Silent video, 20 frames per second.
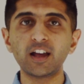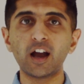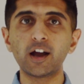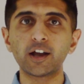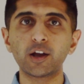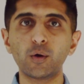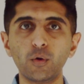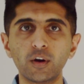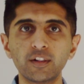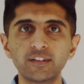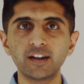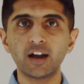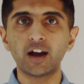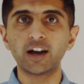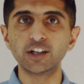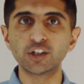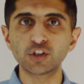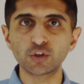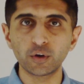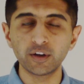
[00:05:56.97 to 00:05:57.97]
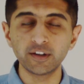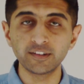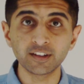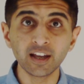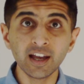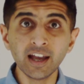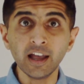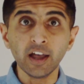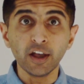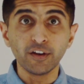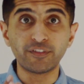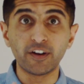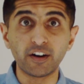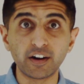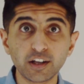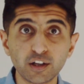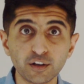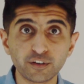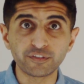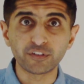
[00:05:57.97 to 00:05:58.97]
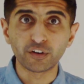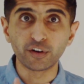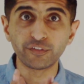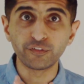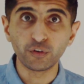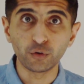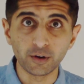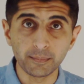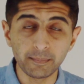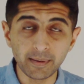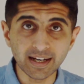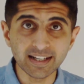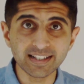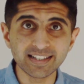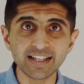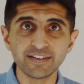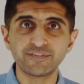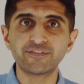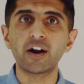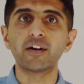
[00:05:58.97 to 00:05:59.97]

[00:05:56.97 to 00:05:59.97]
high quality, high choice. Very good for affordability,